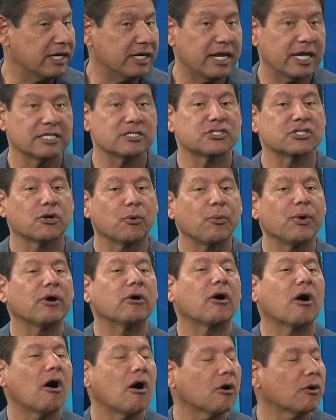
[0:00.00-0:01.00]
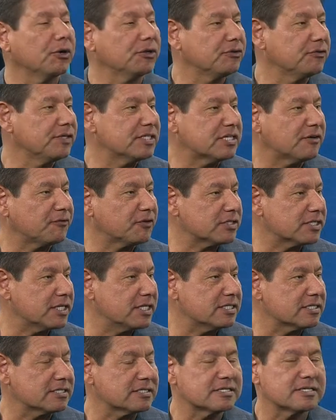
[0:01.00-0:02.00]
right? And so we are all going through these different
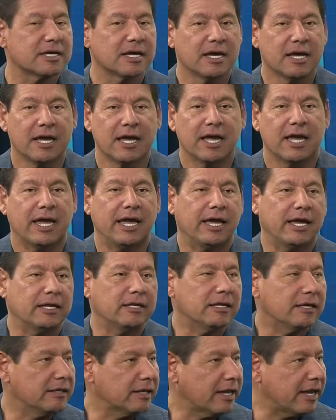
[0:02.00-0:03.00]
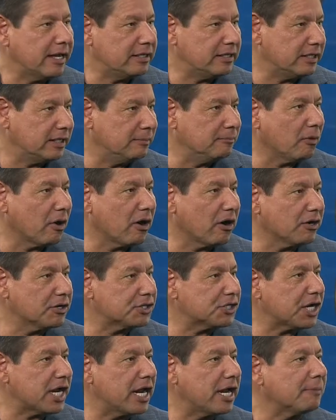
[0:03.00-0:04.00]
seasons. Right. And and in March,
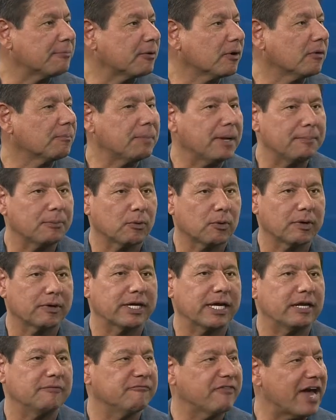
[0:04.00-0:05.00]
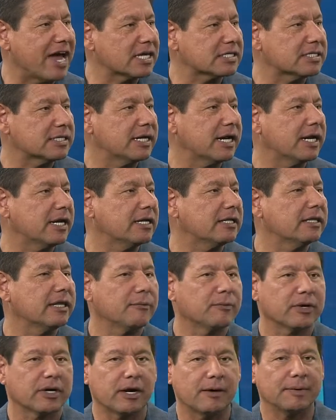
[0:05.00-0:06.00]
April, people were getting vaccinated. They
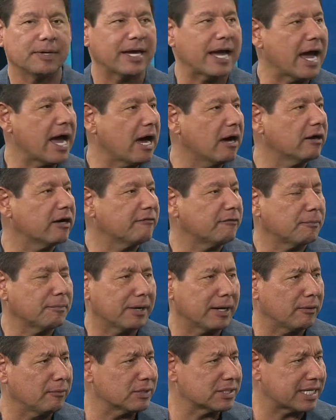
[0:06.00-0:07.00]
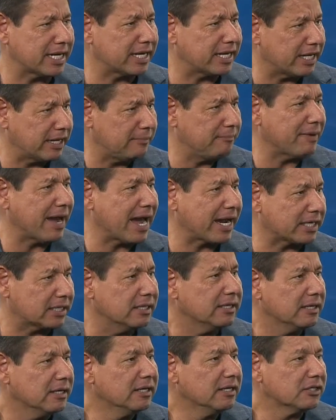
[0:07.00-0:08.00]
were coming out. Everybody right. was kind of getting back
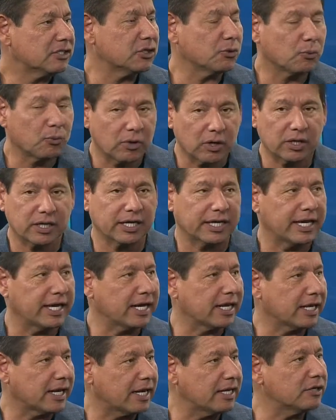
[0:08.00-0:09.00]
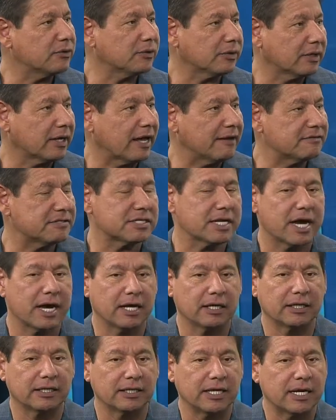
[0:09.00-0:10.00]
yes. to work again and kind of doing the
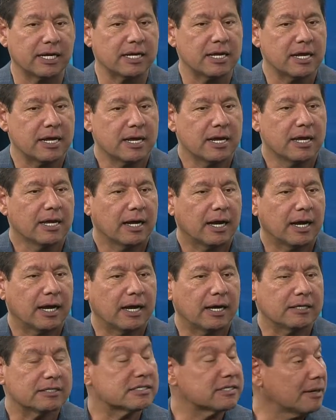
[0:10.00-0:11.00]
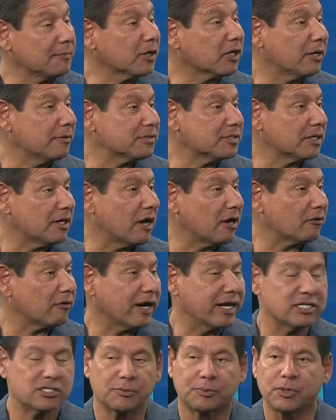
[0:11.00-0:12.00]
lifestyle. And then uh, summer comes along,
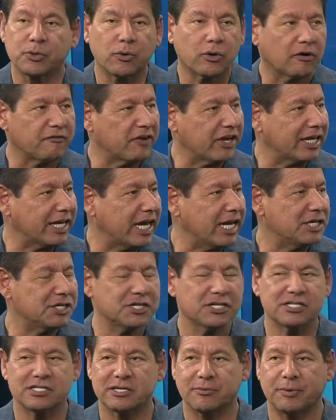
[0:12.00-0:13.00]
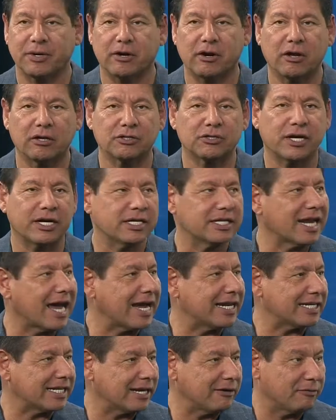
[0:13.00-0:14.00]
right? So we're doing our vacations and we're all trying to
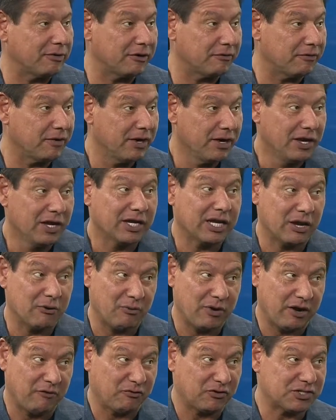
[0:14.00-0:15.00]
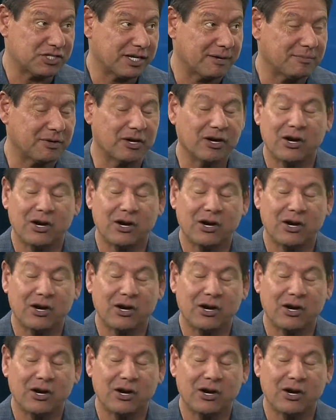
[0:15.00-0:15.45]
diet to get rid yes. of get ready for summer.